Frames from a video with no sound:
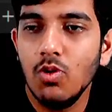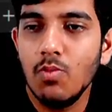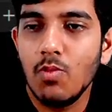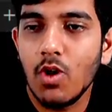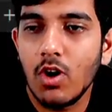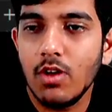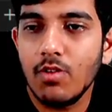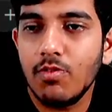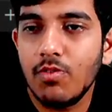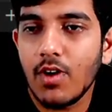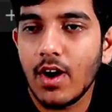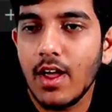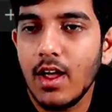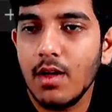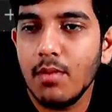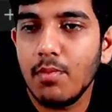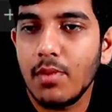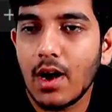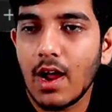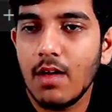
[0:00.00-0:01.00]
to
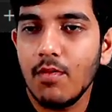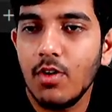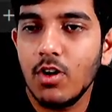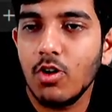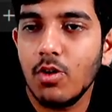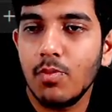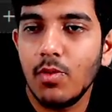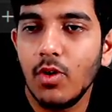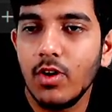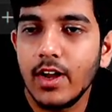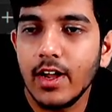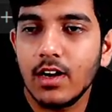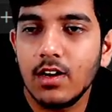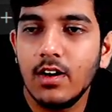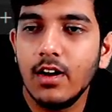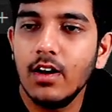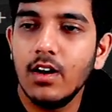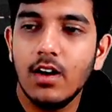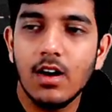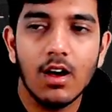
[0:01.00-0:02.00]
modify private or
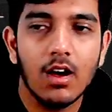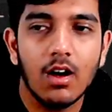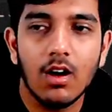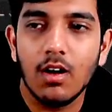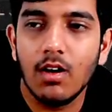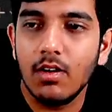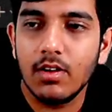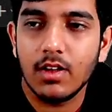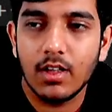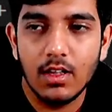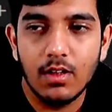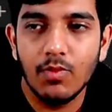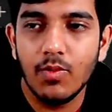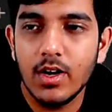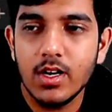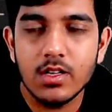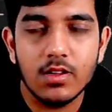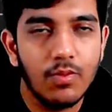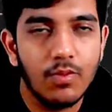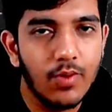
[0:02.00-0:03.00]
protected
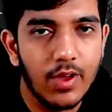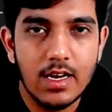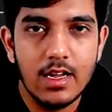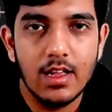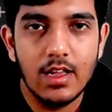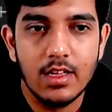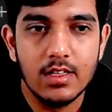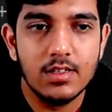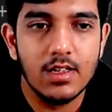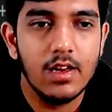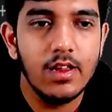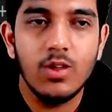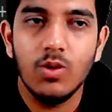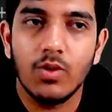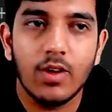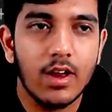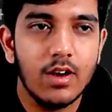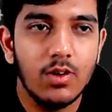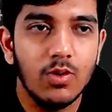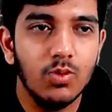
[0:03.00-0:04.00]
keywords very easily.
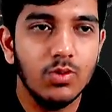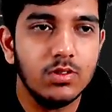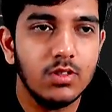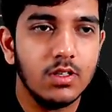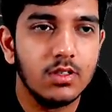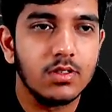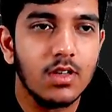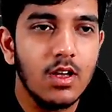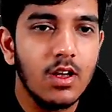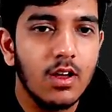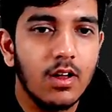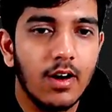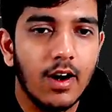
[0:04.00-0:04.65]
You can use this,